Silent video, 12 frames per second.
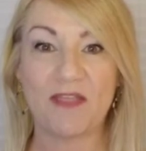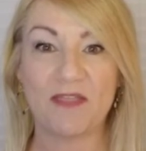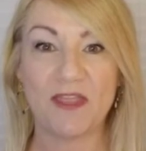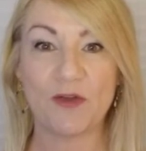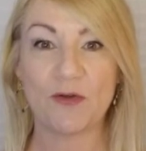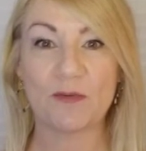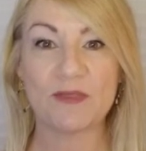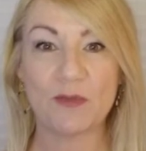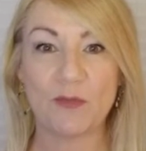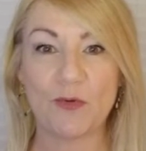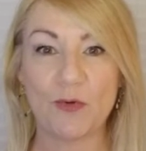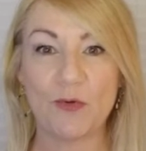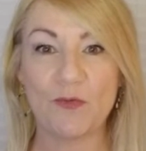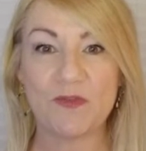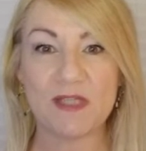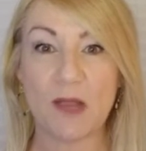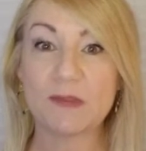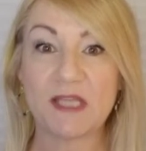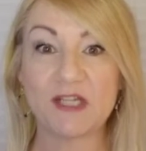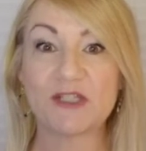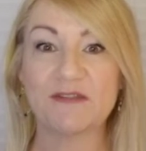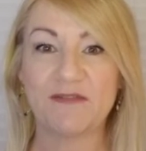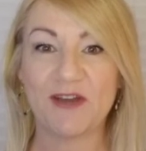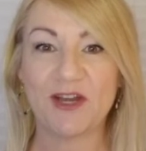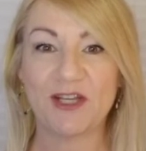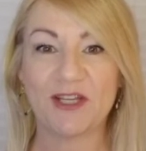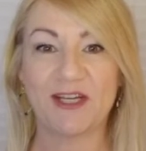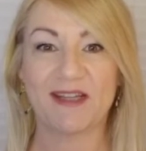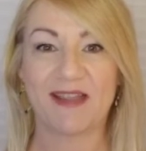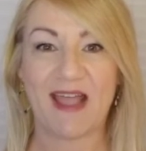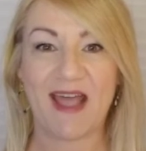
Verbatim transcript: theorems and proofs? I was actually very good at that,